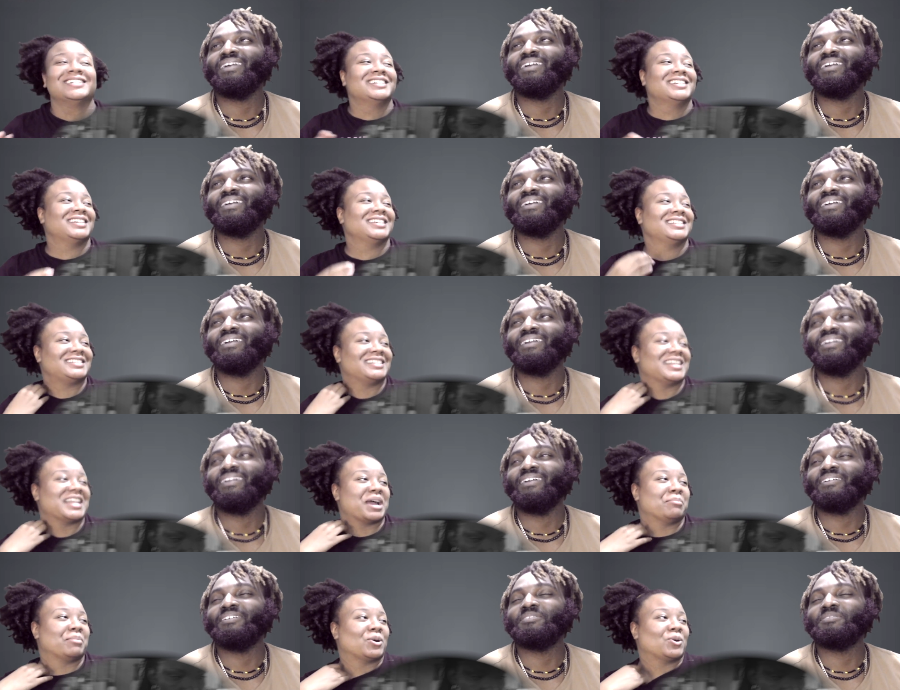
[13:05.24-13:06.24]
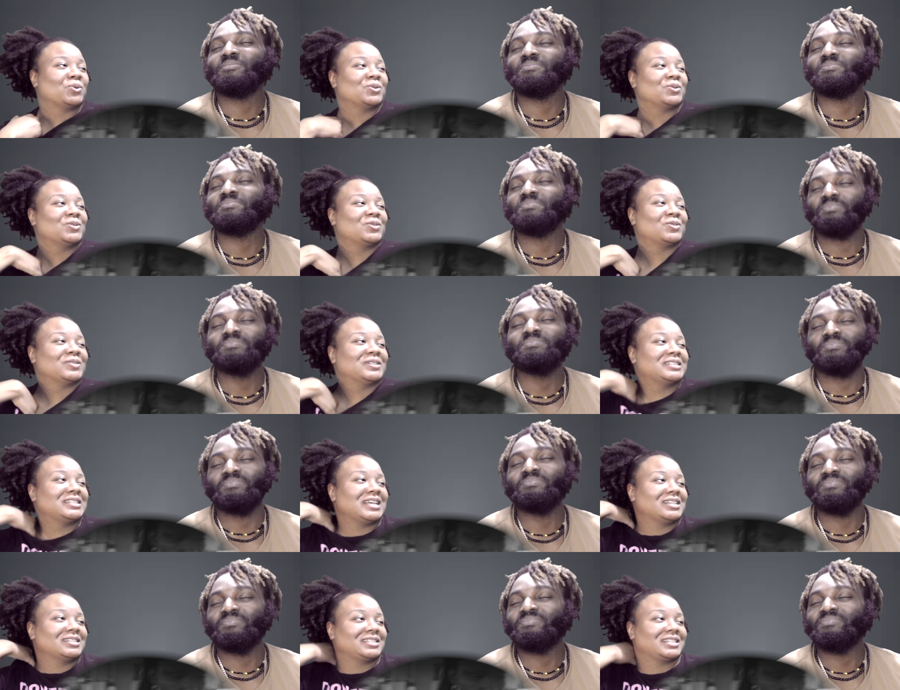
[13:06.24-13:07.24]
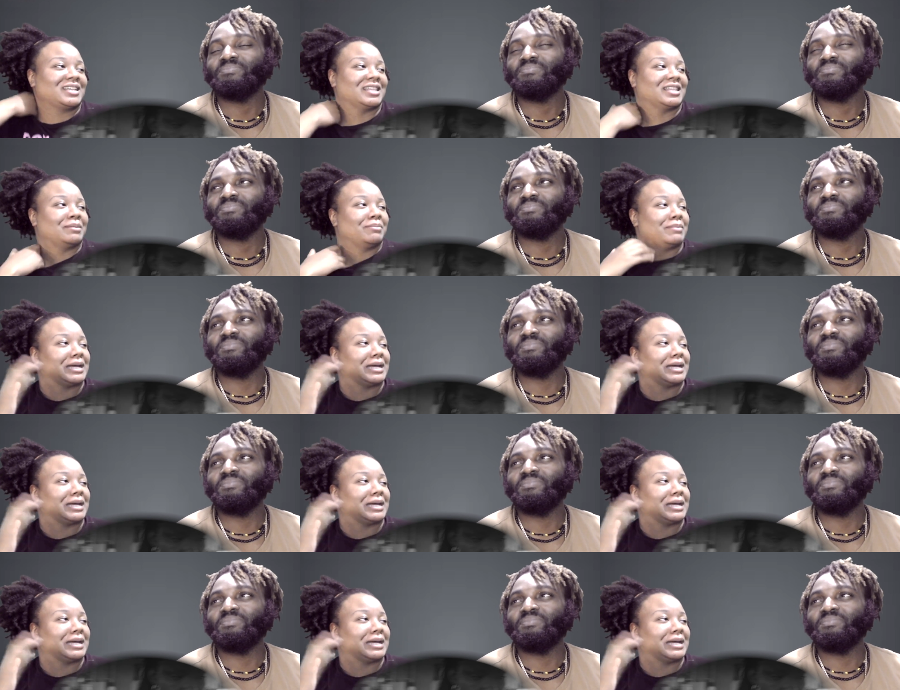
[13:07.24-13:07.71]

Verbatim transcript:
Speaker 1: You said that boat was held together by